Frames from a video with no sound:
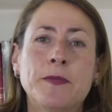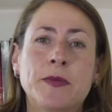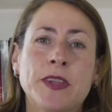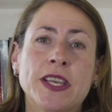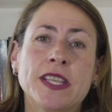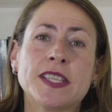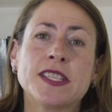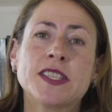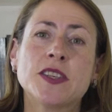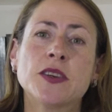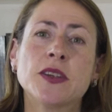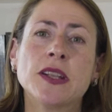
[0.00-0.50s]

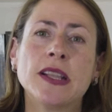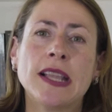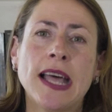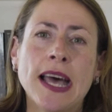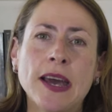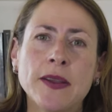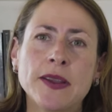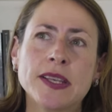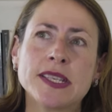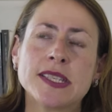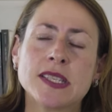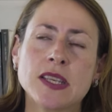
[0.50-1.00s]
And so it
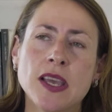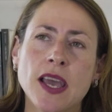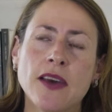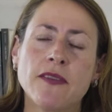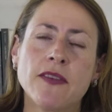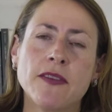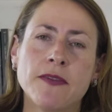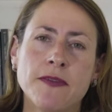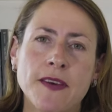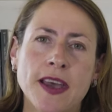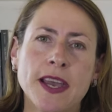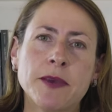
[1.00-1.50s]
allowed us to
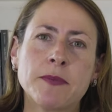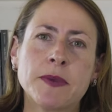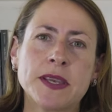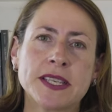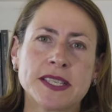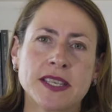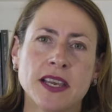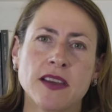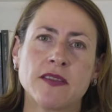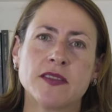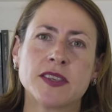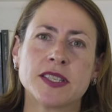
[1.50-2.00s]
have a fact
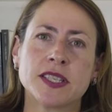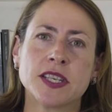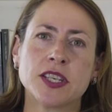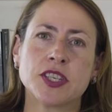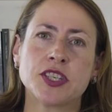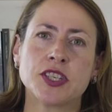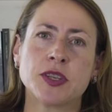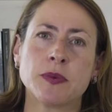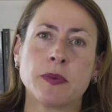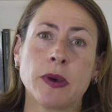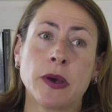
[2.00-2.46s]
based conversation